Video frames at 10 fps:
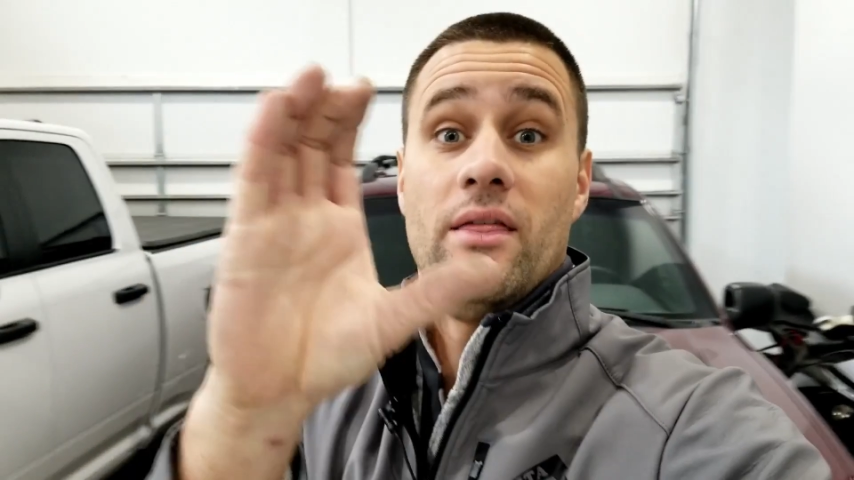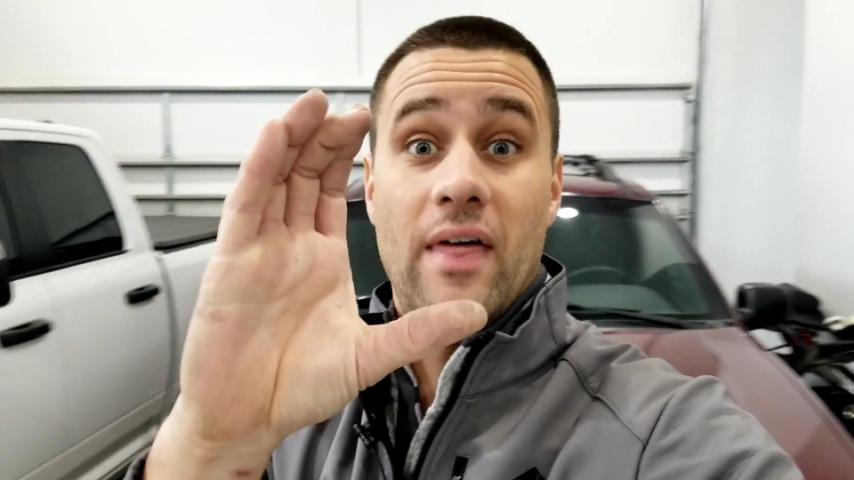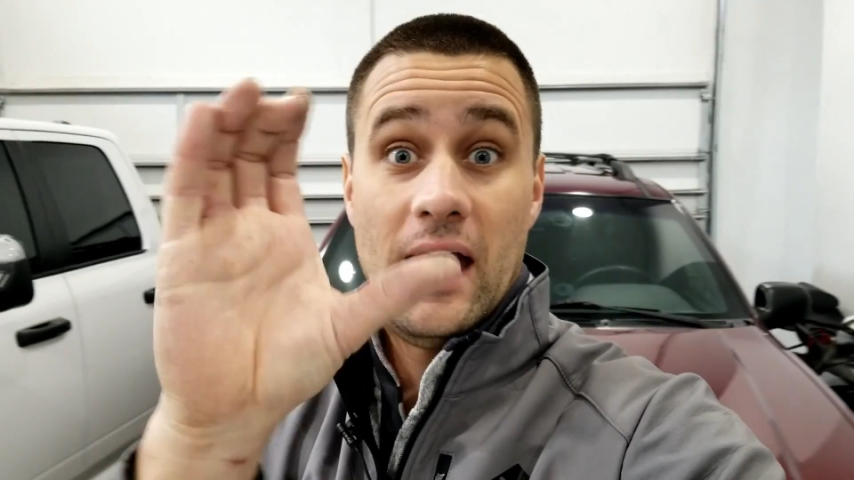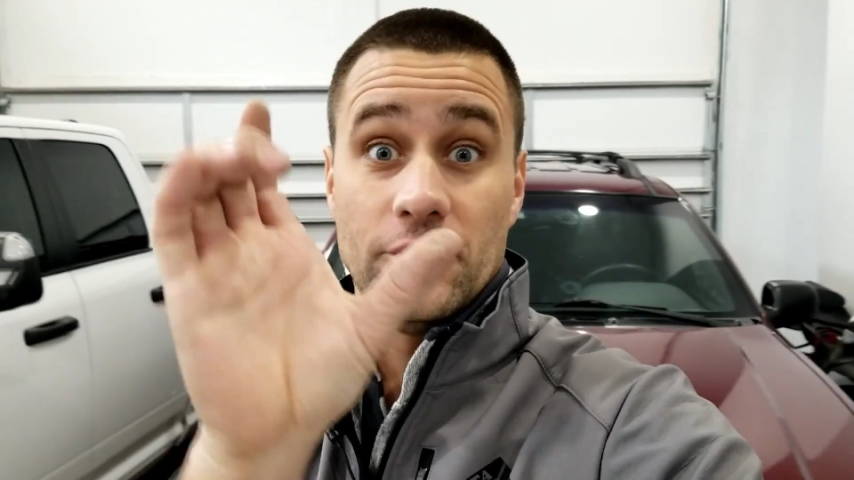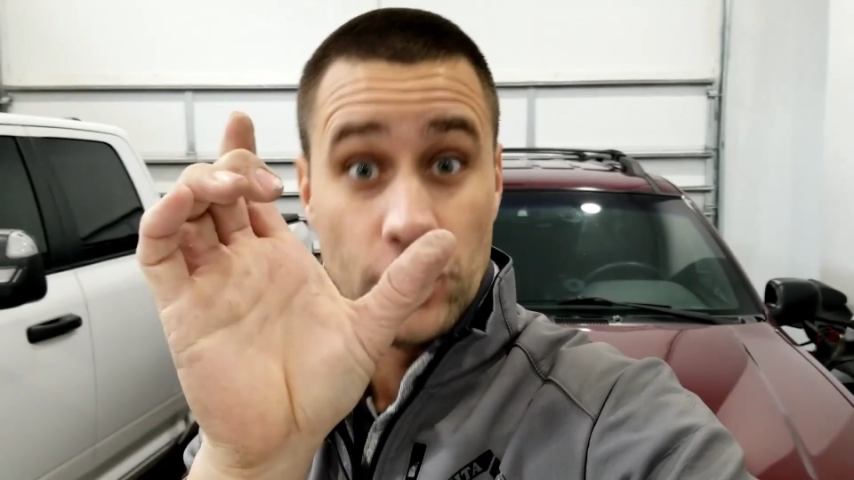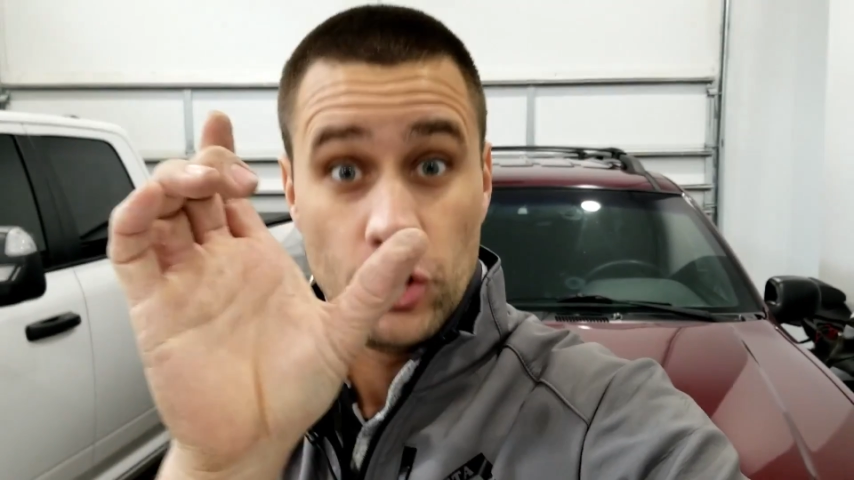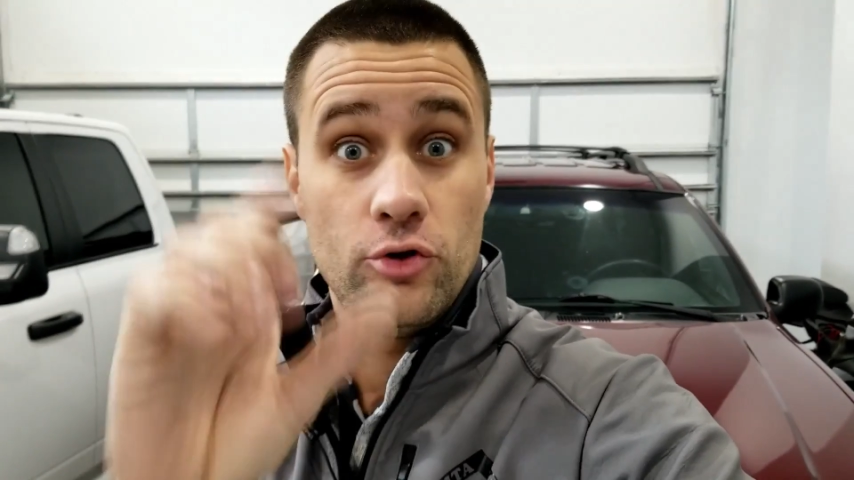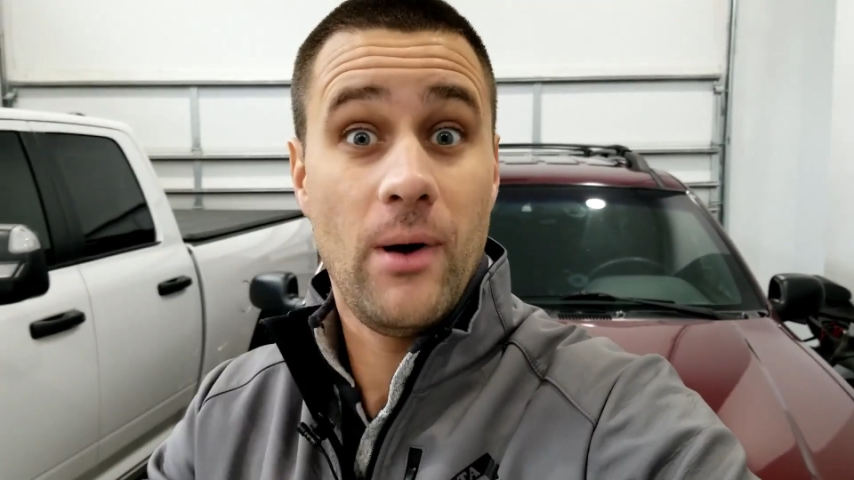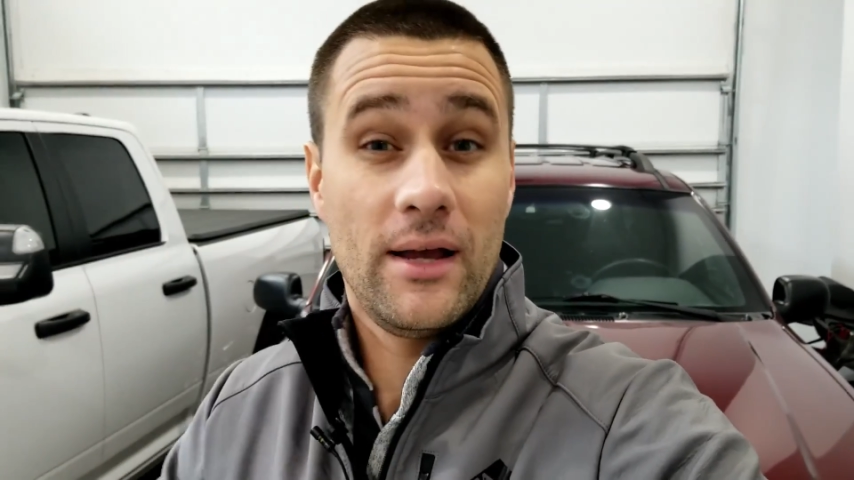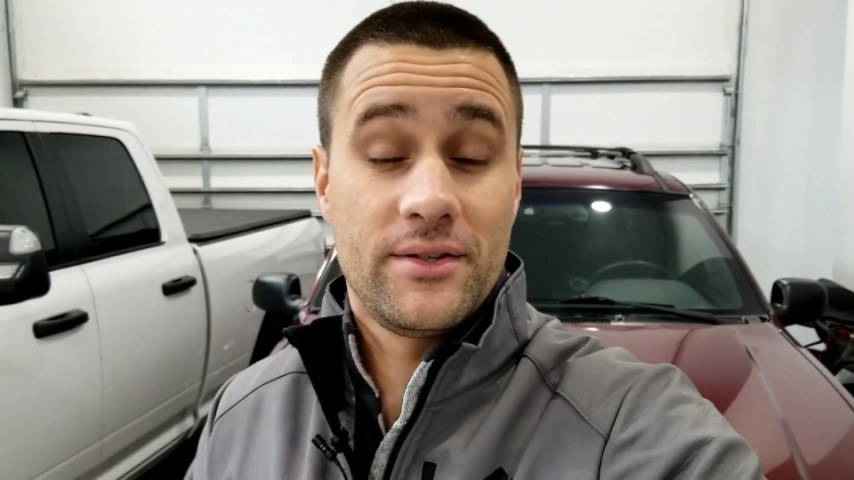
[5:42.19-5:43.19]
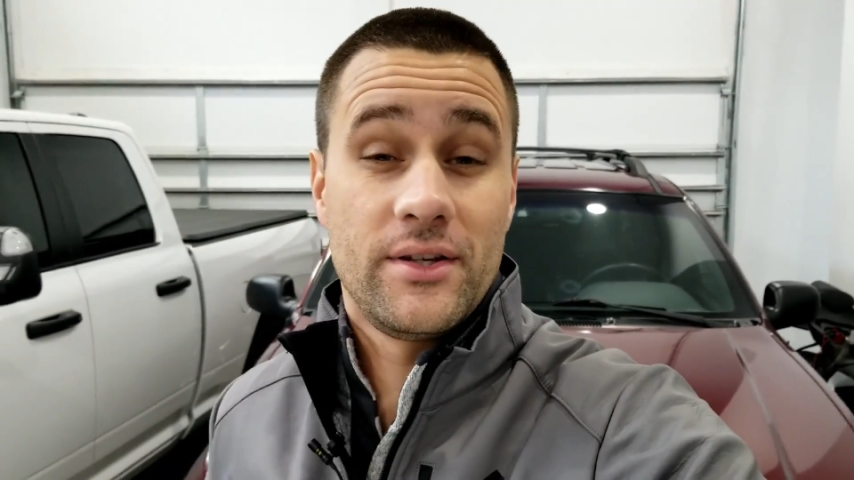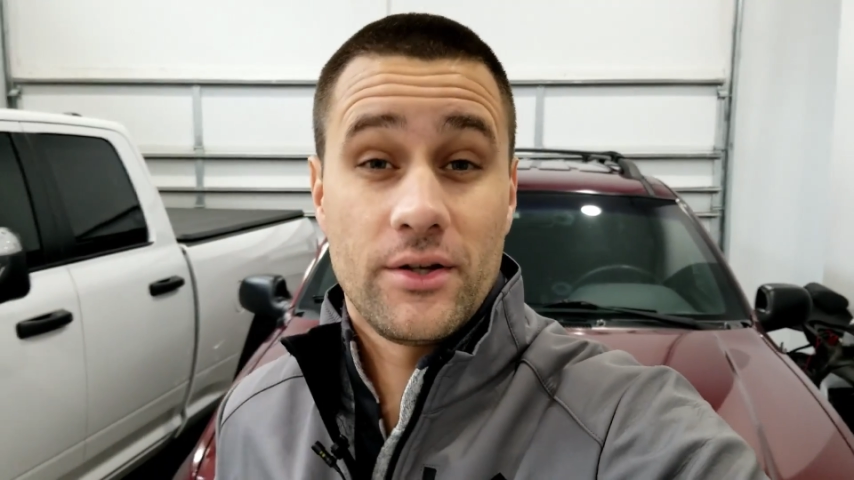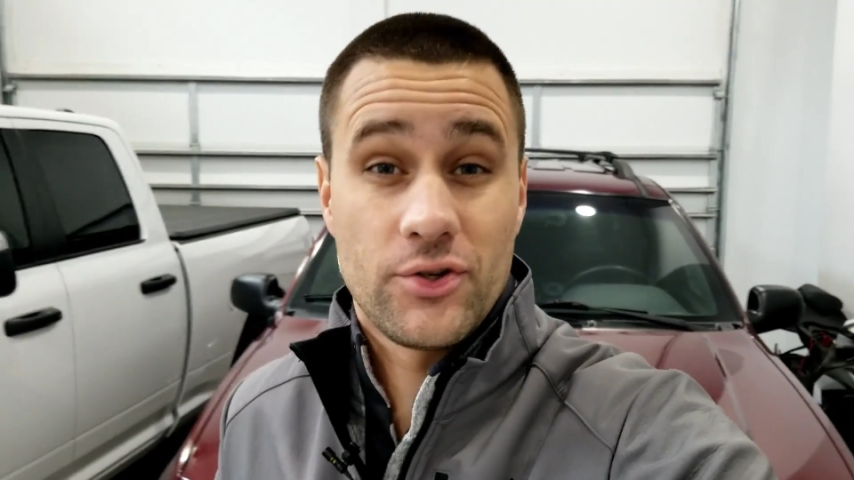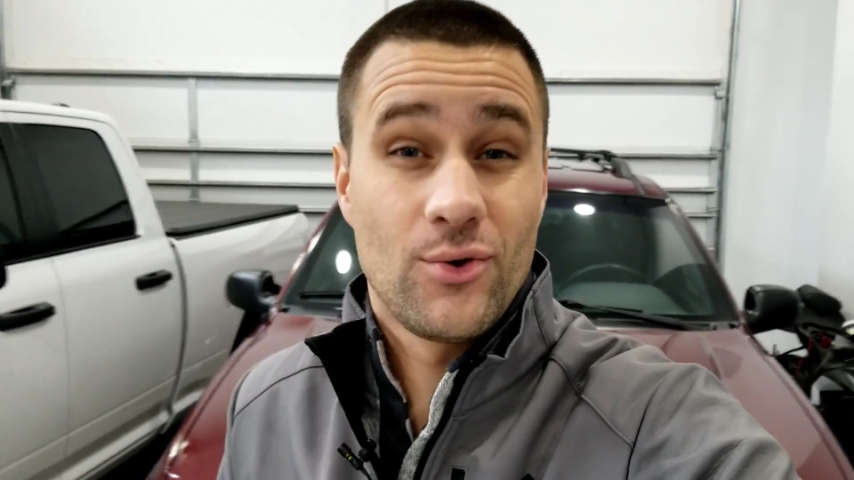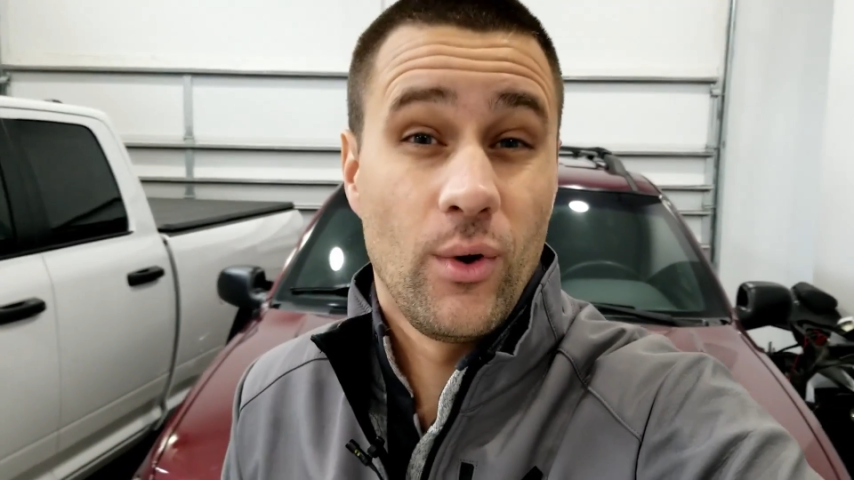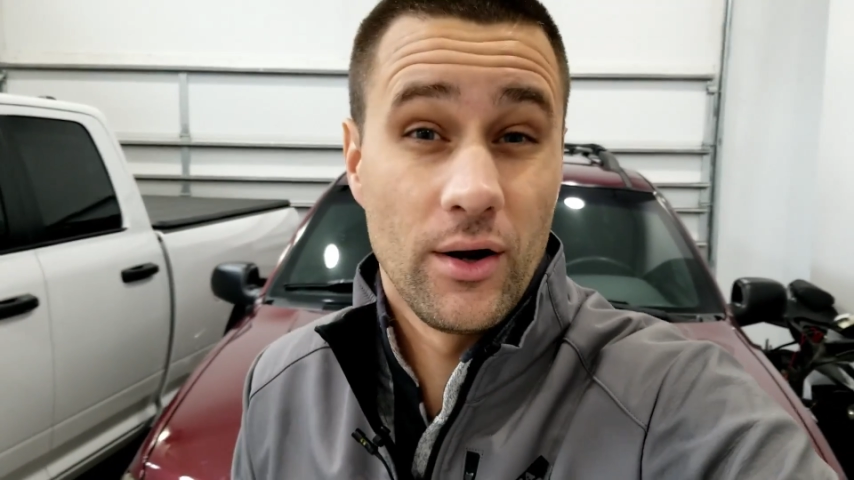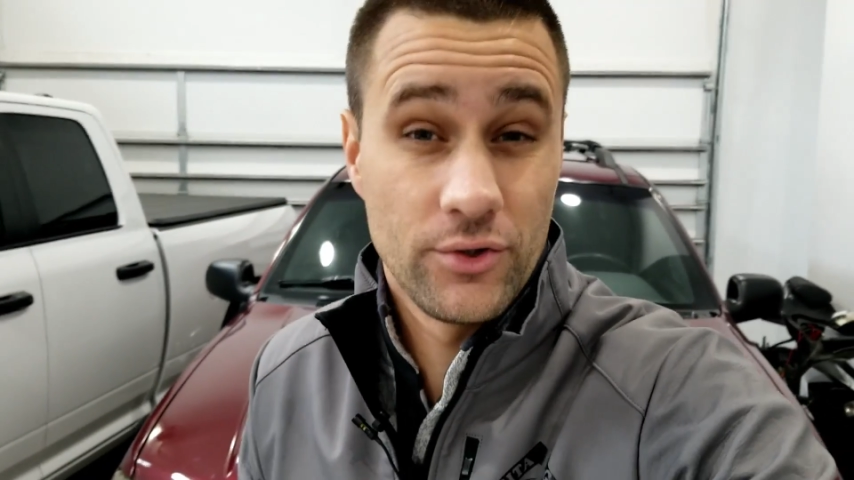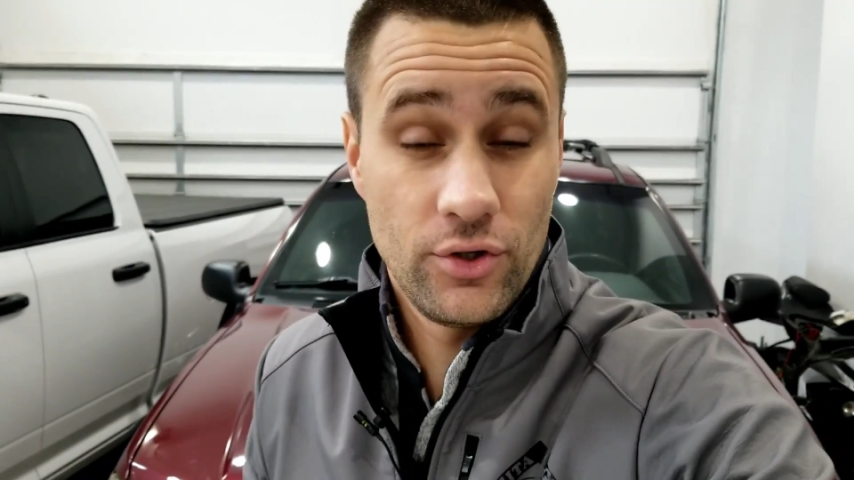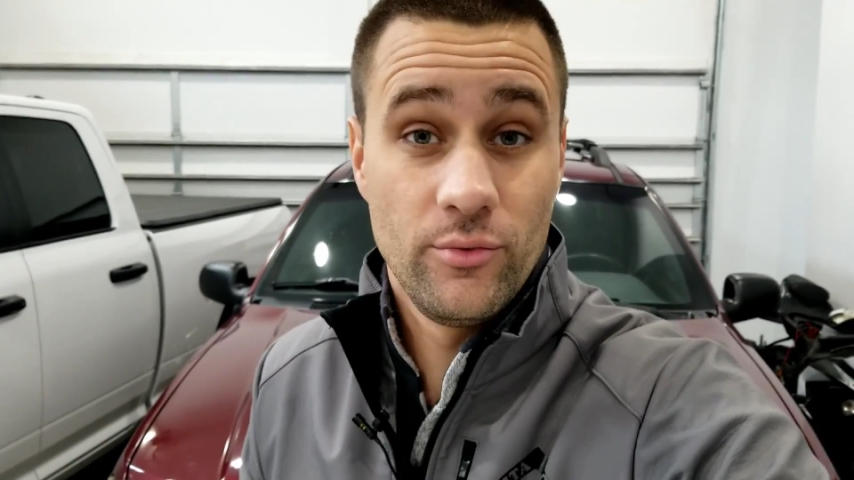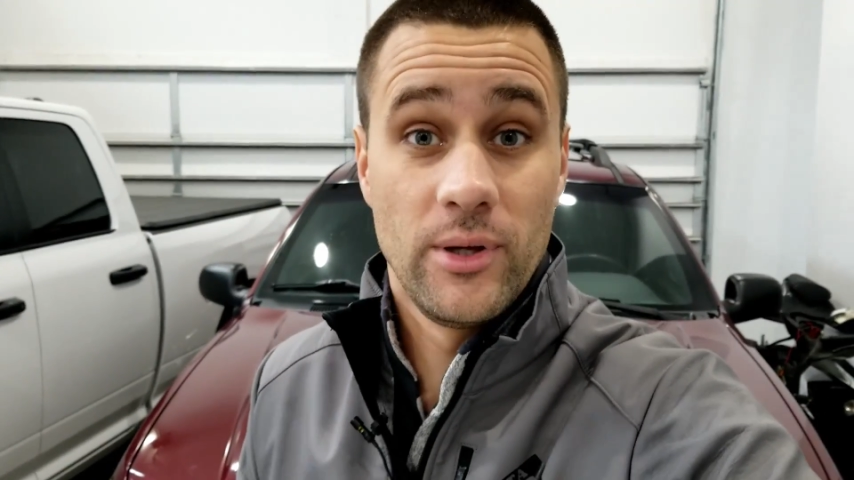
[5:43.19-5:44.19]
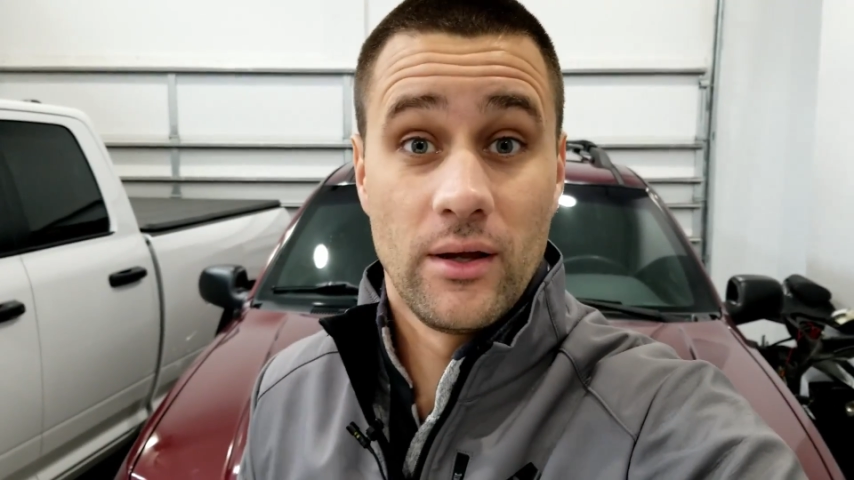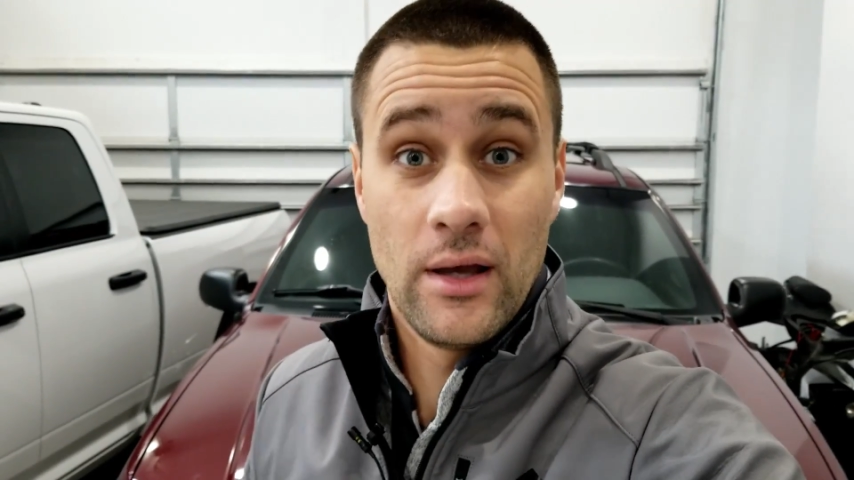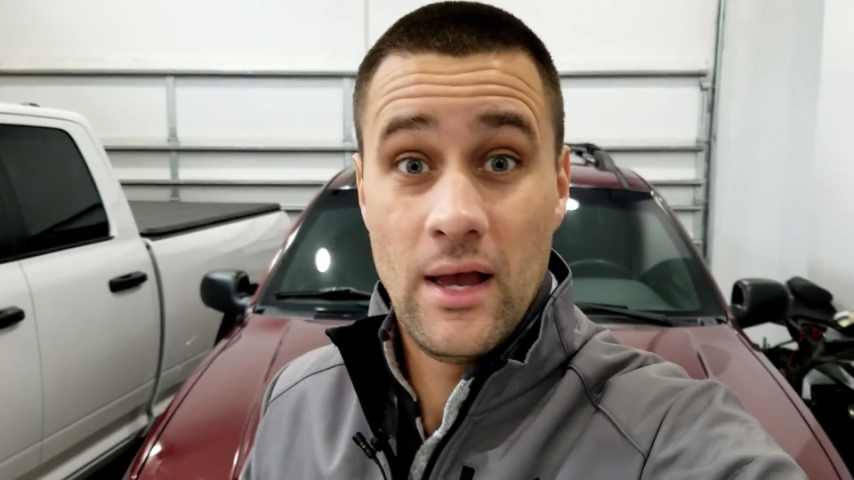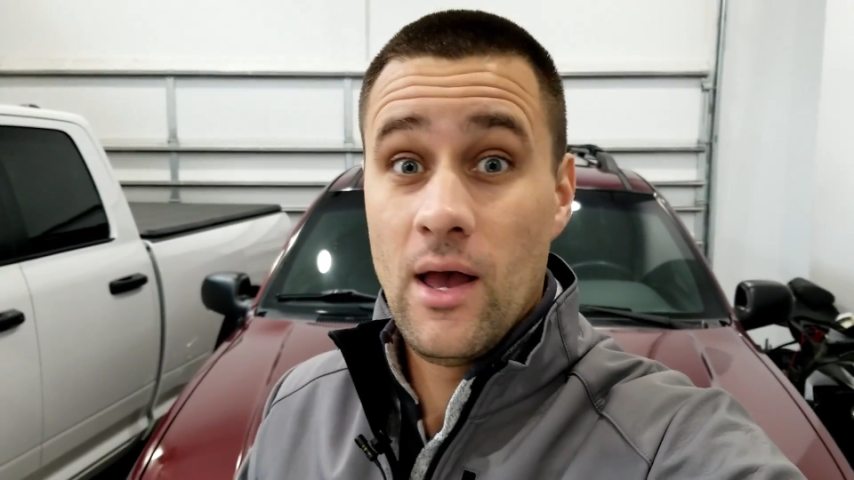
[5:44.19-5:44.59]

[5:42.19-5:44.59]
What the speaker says: that 2x6 square tubing,